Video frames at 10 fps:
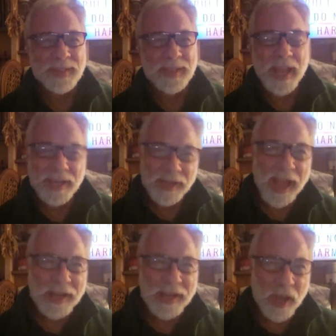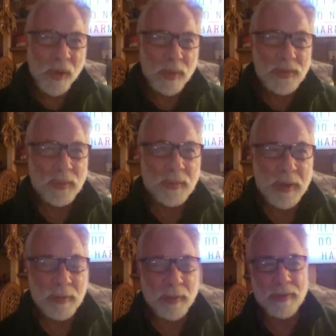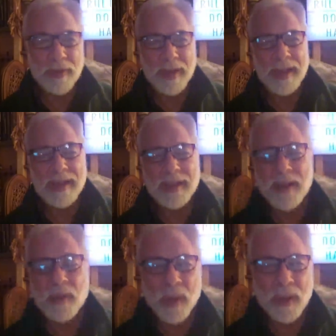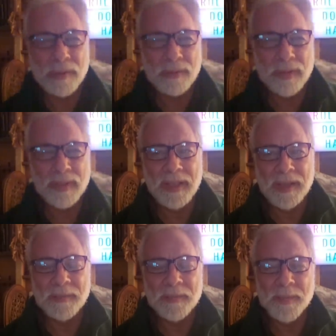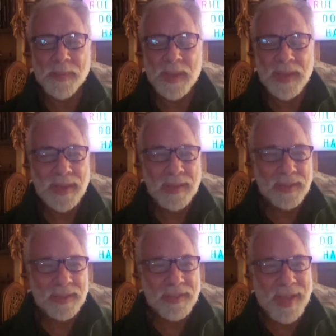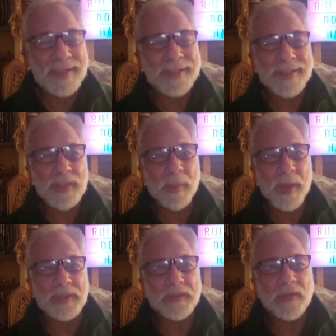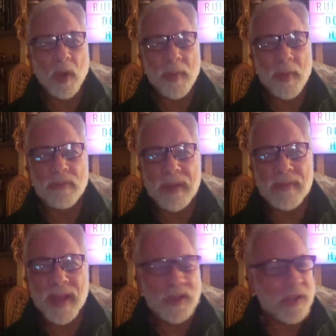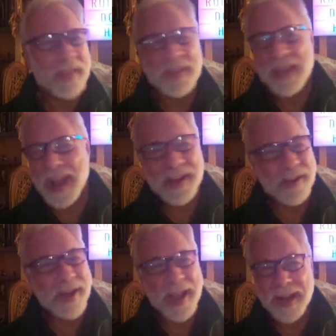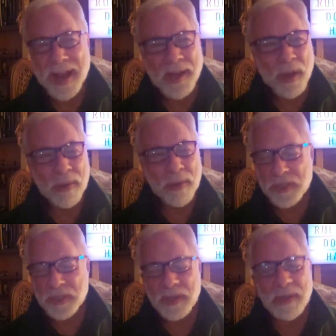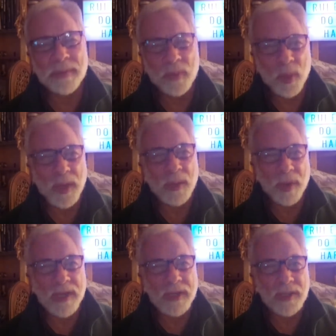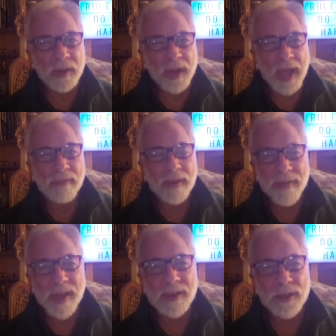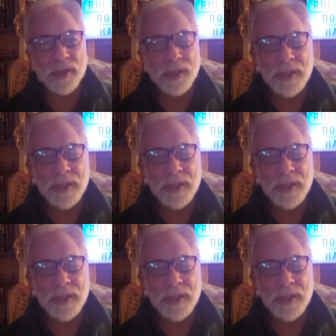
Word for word: I I know some people are thinking, you know, well, um, success is the best form of revenge. Get that out of your head. I know there's a certain point where you just want to have revenge